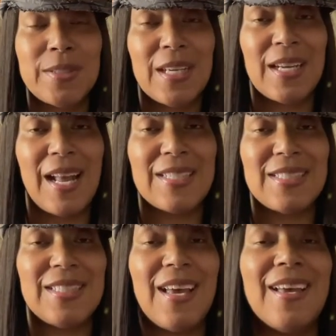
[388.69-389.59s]
stay
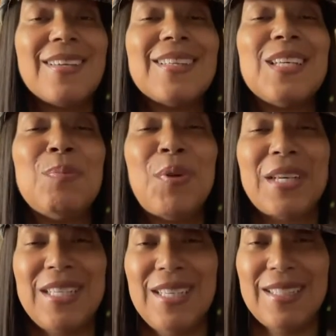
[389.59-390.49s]
classy, and keep
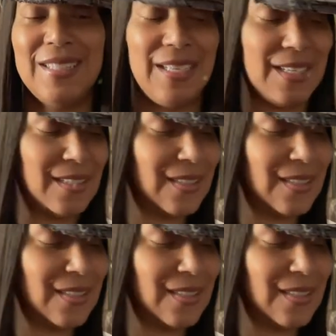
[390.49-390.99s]
on killing it.